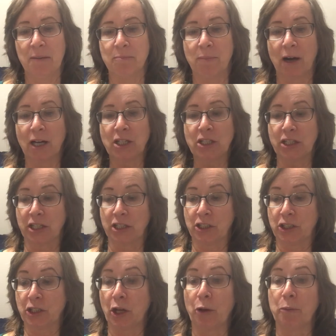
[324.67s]
Marcia
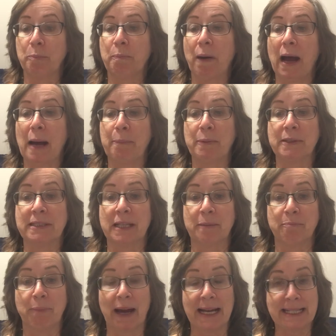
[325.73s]
showed
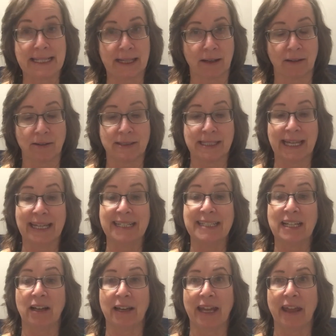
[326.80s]
Poppleton bicycles
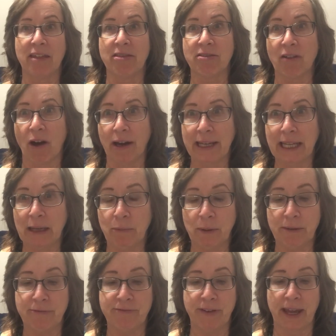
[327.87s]
until he thought he
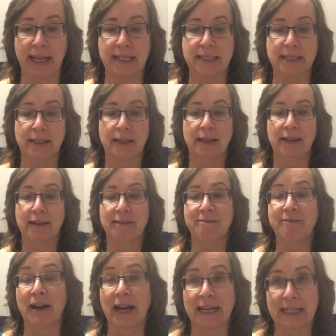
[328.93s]
would faint.
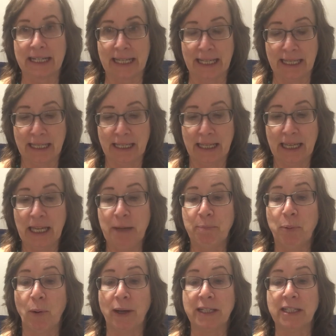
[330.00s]
Finally, he
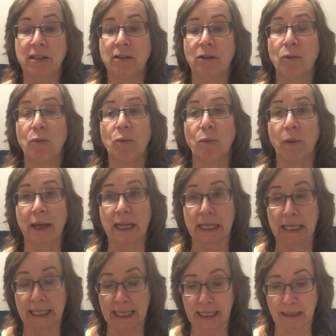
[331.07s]
pointed
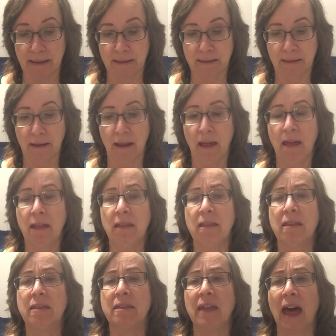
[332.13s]
weakly.
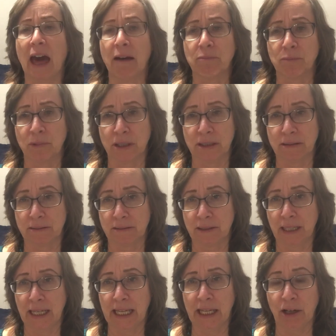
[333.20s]
That one,
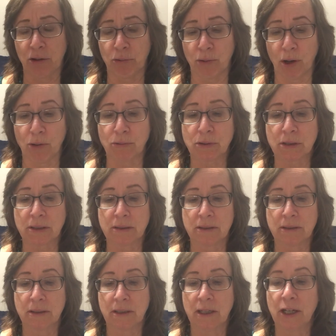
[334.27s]
he croaked.
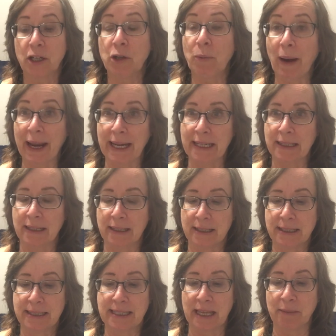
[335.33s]
Great,
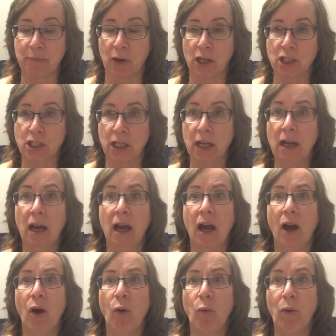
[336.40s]
said Marcia.
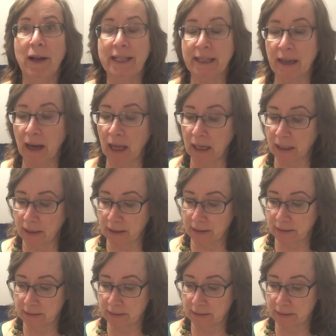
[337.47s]
What color?